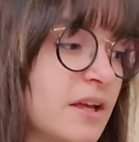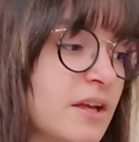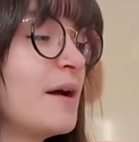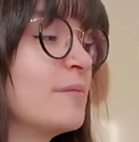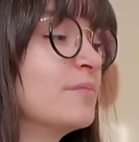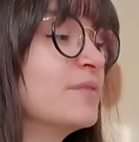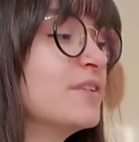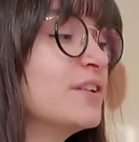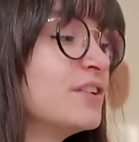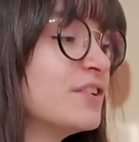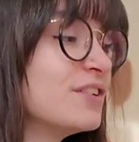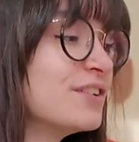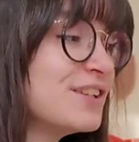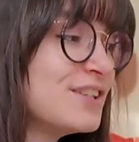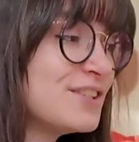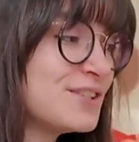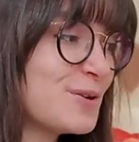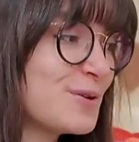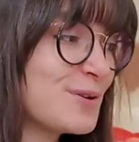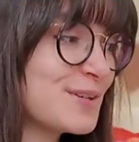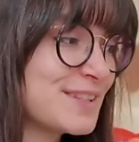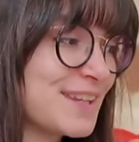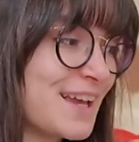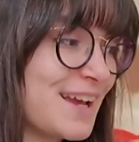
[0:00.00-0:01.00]
I'm literally
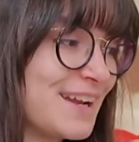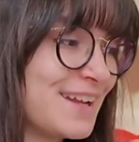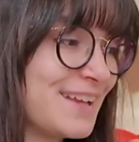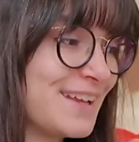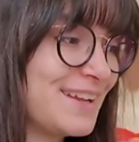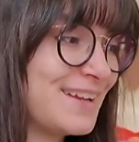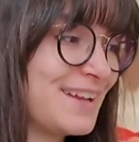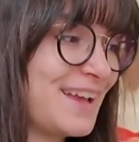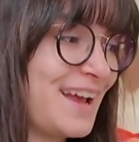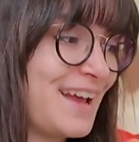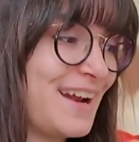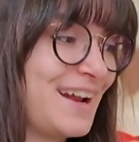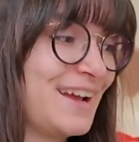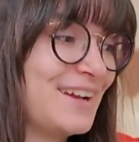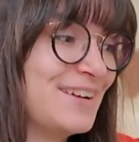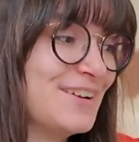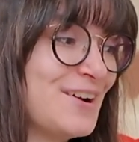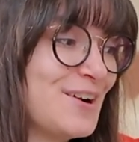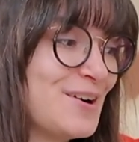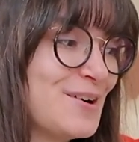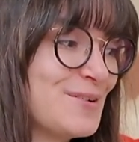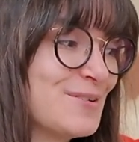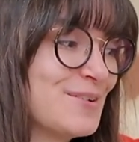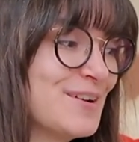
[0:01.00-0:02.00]
so excited, and I
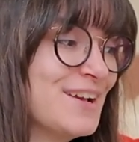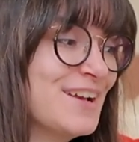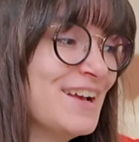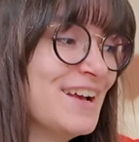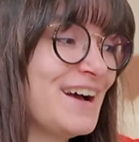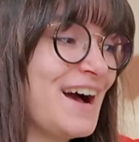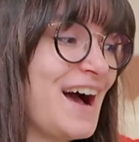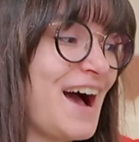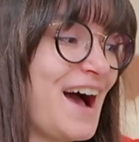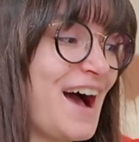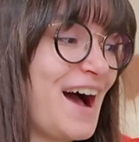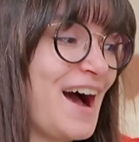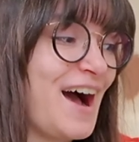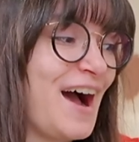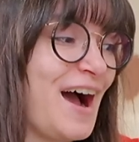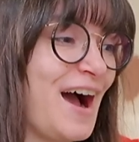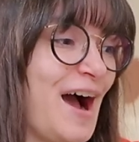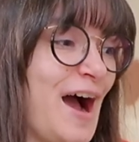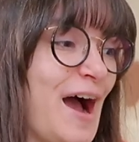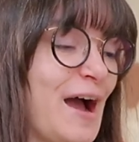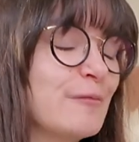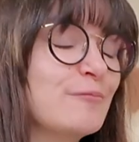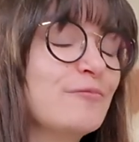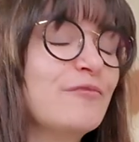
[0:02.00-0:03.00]
know
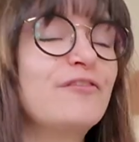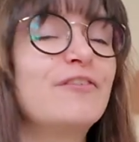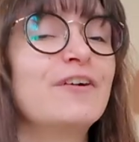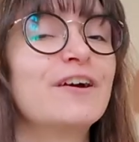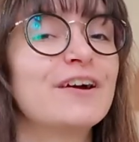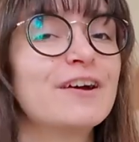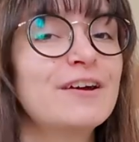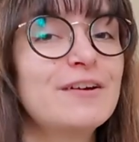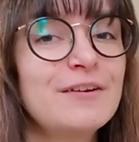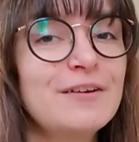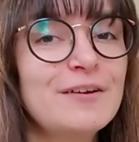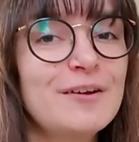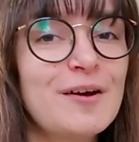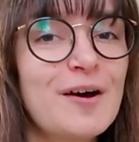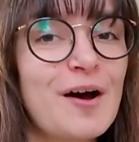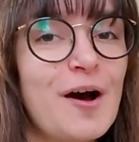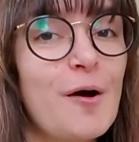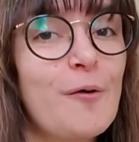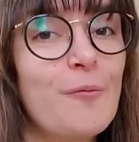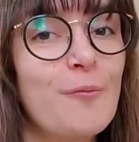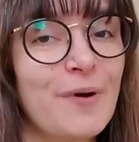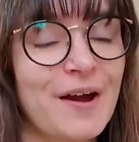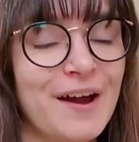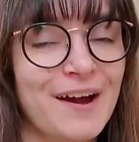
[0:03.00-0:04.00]
I'm very
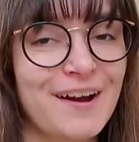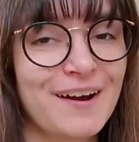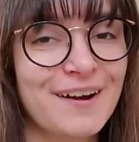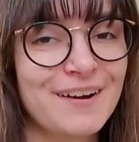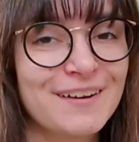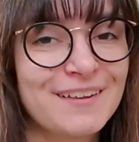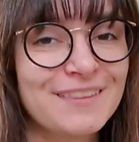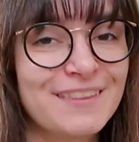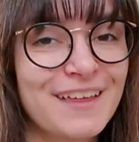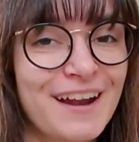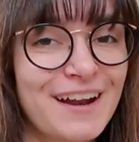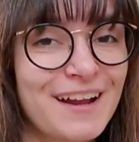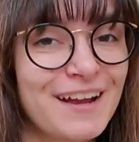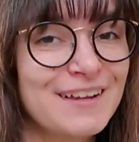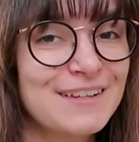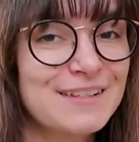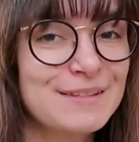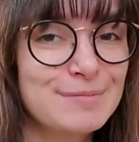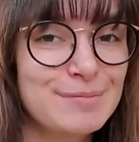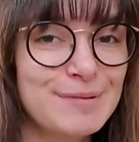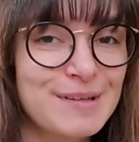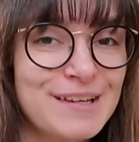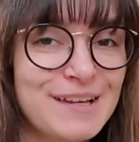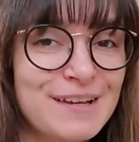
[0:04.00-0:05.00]
aware that I
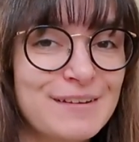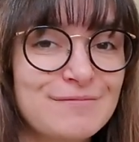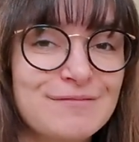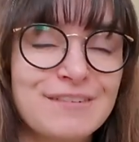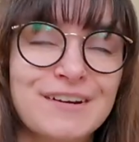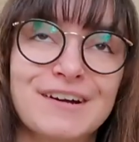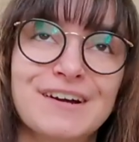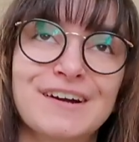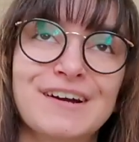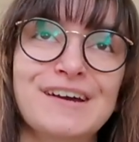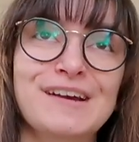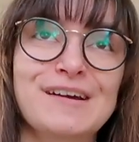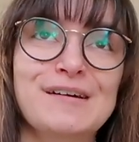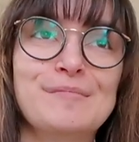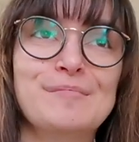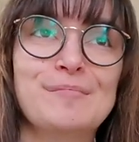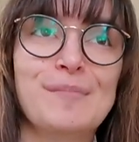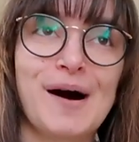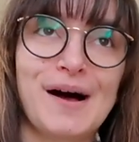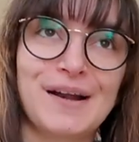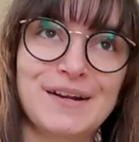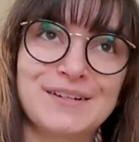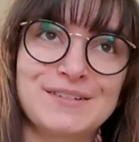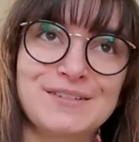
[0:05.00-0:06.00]
speak very
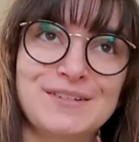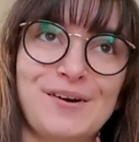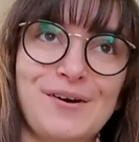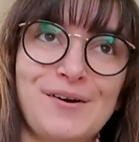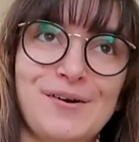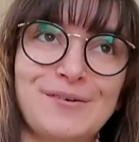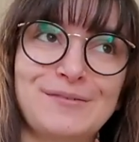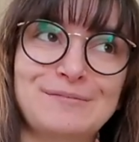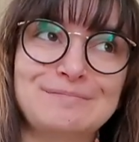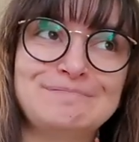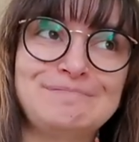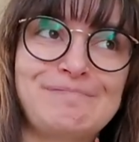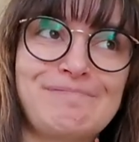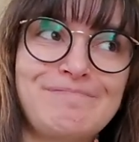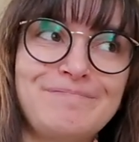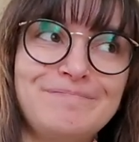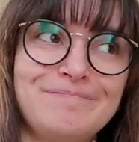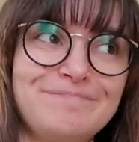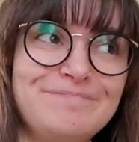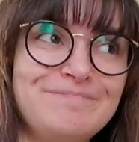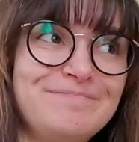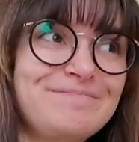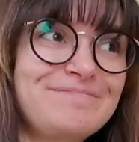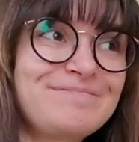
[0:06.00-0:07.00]
monotone.
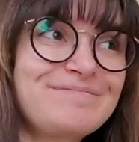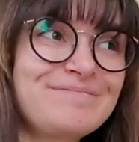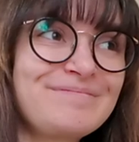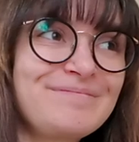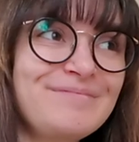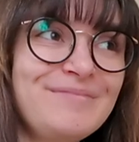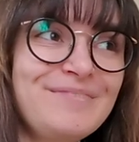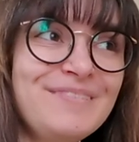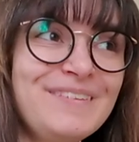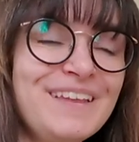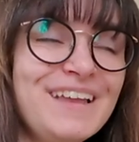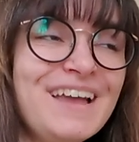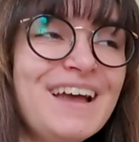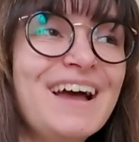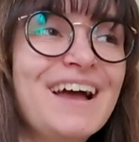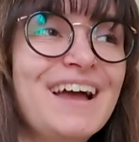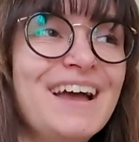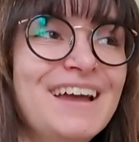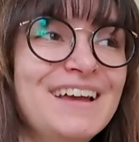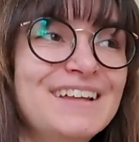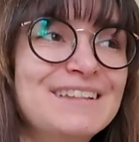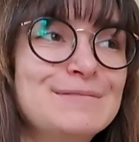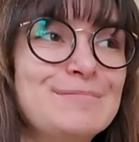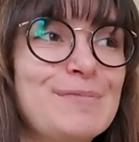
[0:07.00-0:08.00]

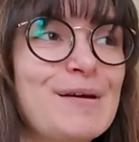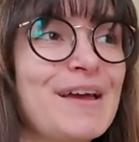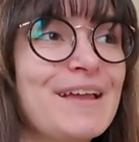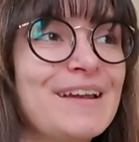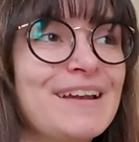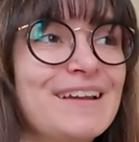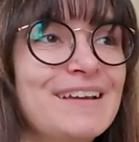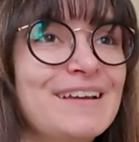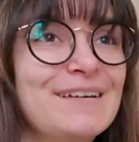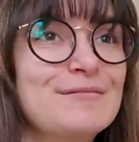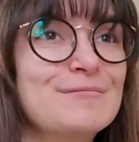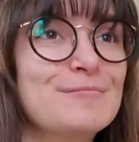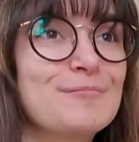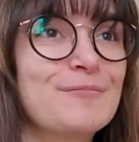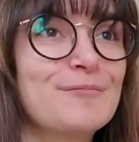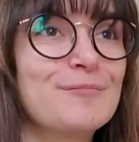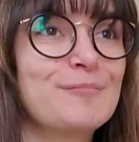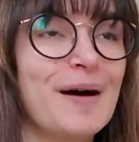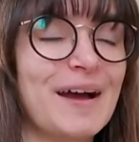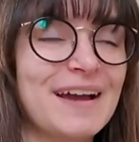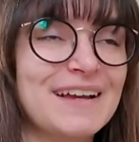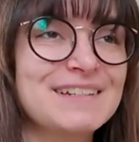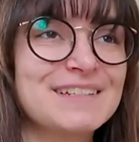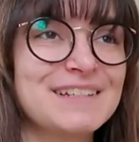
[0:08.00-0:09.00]
It's been
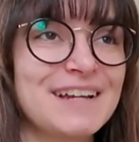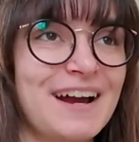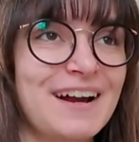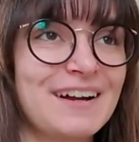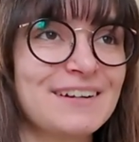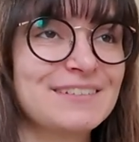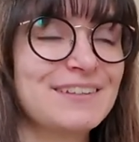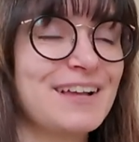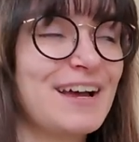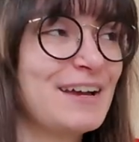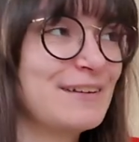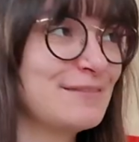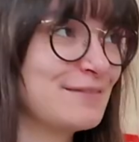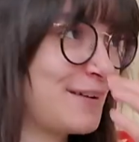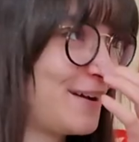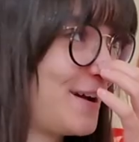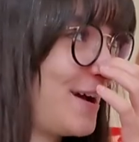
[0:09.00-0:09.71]
my entire life.